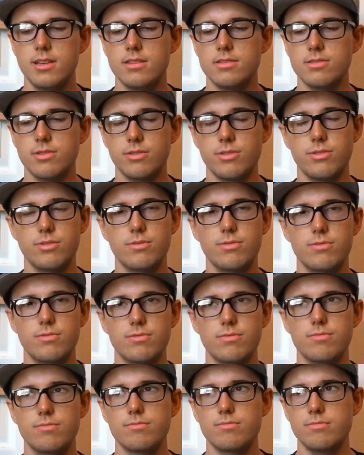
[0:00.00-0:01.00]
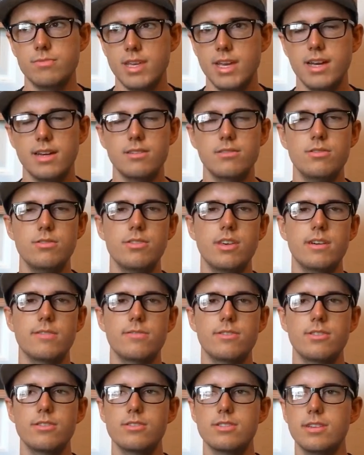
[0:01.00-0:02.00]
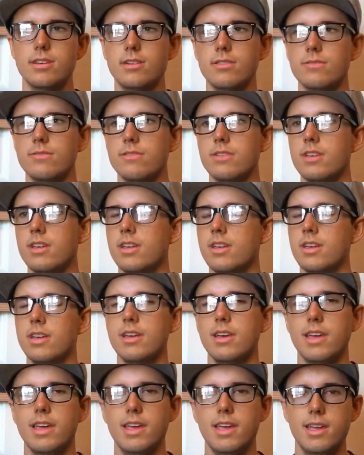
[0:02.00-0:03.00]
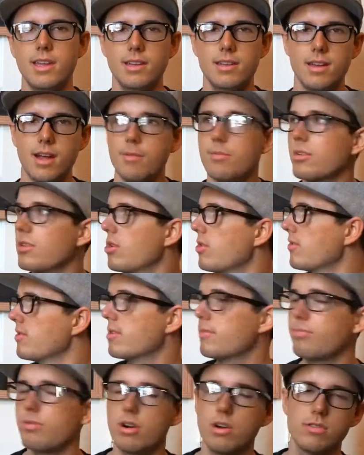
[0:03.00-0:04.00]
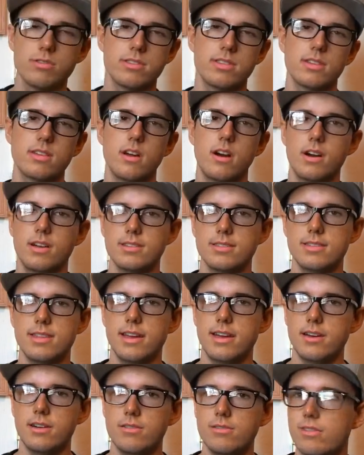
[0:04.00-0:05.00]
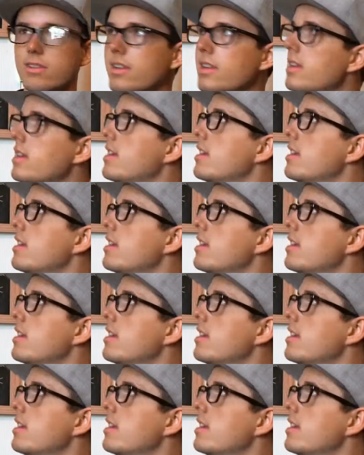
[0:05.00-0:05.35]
So yeah, do that for yourself. And I'm going to go over the pros and the cons now.